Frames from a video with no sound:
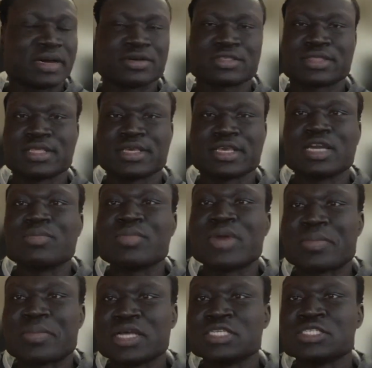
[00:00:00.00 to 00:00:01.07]
I was thinking
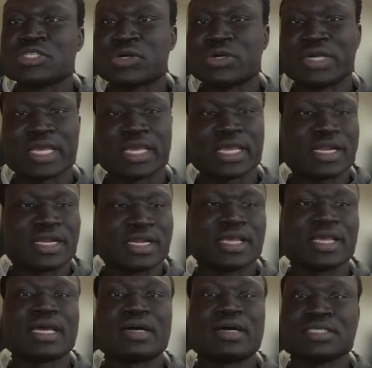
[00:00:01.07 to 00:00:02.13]
about my story day and
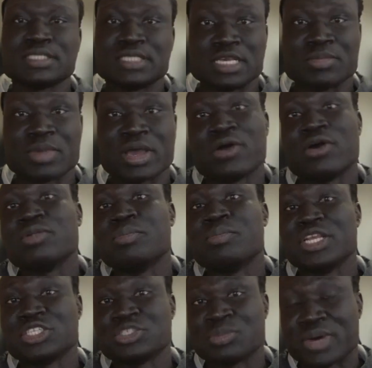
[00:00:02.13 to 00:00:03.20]
day. I was seeing my whole
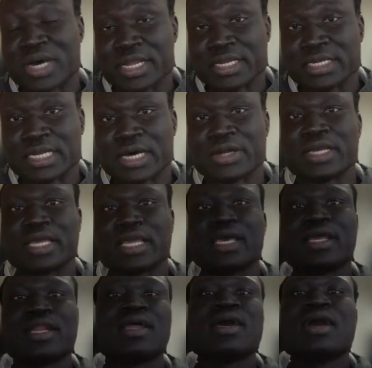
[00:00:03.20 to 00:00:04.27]
village burning down
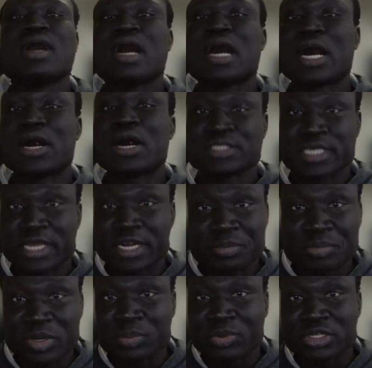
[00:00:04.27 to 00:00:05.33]
again. I was
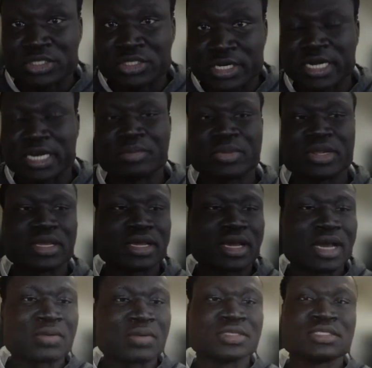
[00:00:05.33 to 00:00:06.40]
hearing people screaming.
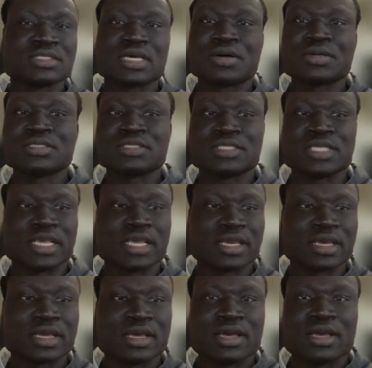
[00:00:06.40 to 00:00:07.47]
I was
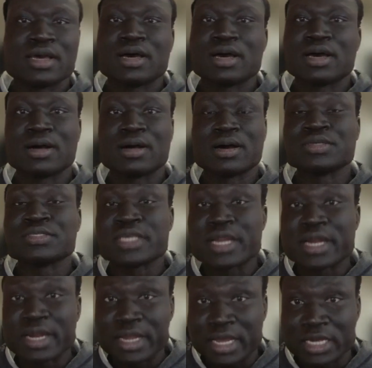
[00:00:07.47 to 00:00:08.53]

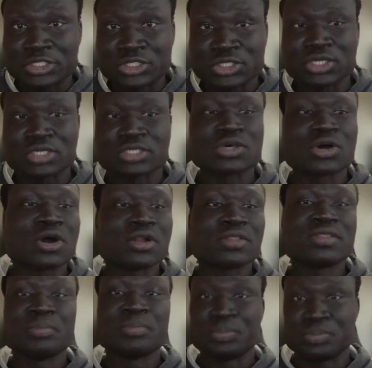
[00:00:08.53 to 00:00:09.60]
hearing gunshots. All
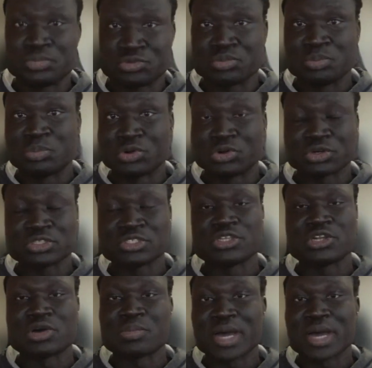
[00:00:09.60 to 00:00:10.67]
the brutal
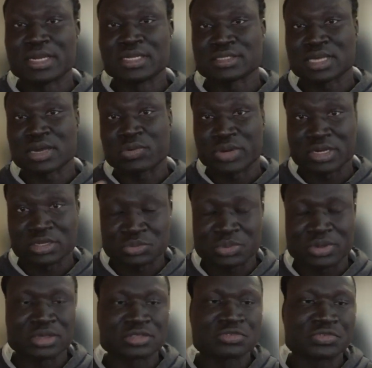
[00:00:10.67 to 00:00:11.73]
scene of violence I witnessed
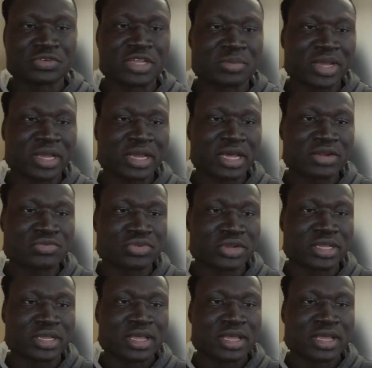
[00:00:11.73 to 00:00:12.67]
when I was fleeing my country.